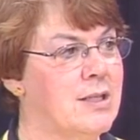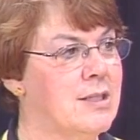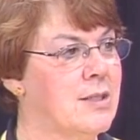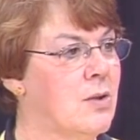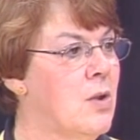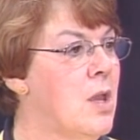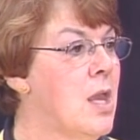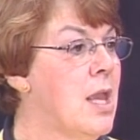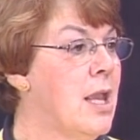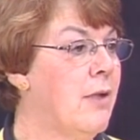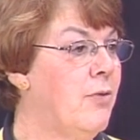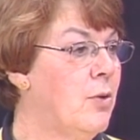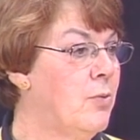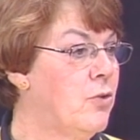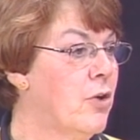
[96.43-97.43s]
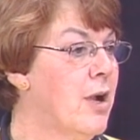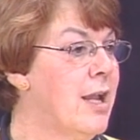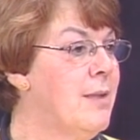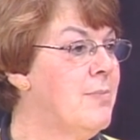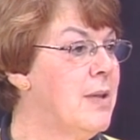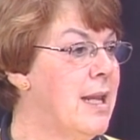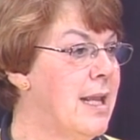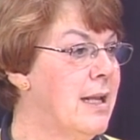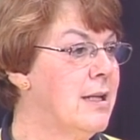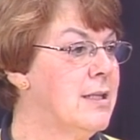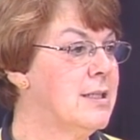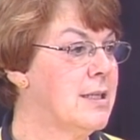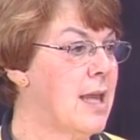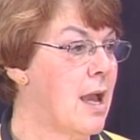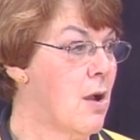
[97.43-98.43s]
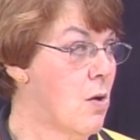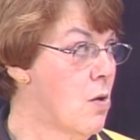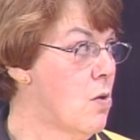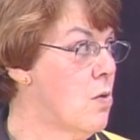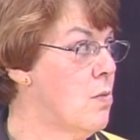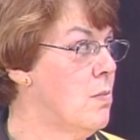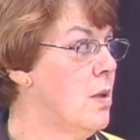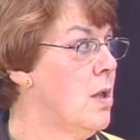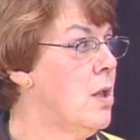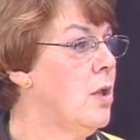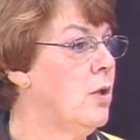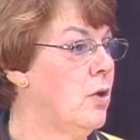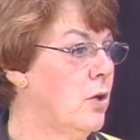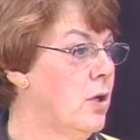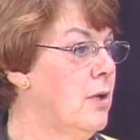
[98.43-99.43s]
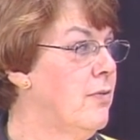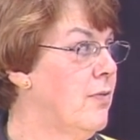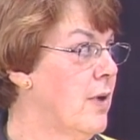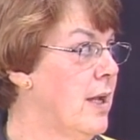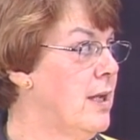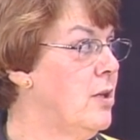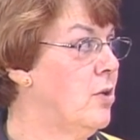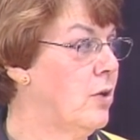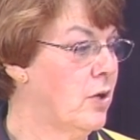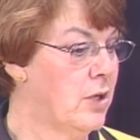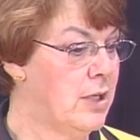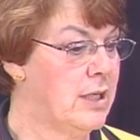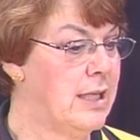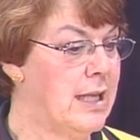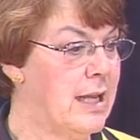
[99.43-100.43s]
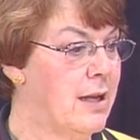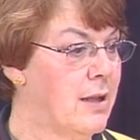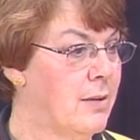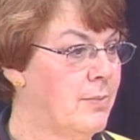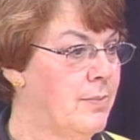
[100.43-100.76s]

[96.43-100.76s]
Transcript: So if you're drying bananas at home, you're going to find you're going to get a